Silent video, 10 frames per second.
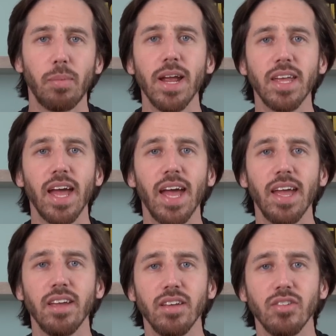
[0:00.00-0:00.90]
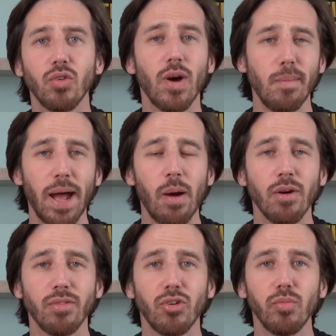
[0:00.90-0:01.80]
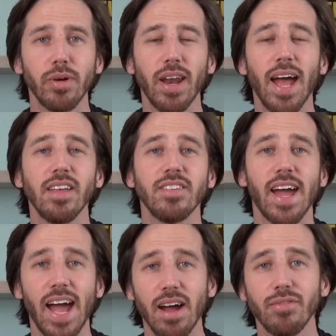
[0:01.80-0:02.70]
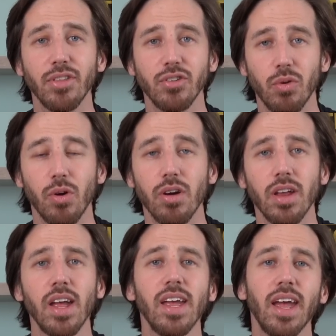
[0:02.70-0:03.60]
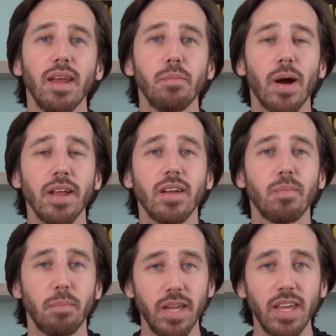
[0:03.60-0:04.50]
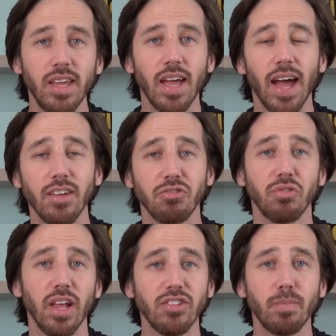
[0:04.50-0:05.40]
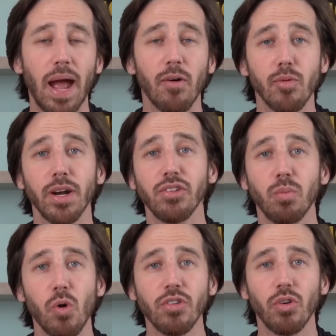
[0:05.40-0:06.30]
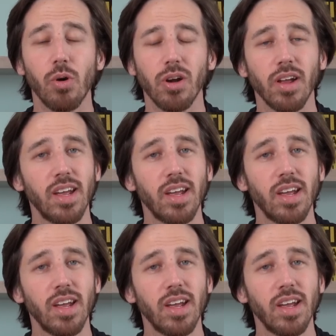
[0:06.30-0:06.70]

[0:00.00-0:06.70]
bike A is quite powerful but has half the torque, and bike B has less power but has more torque.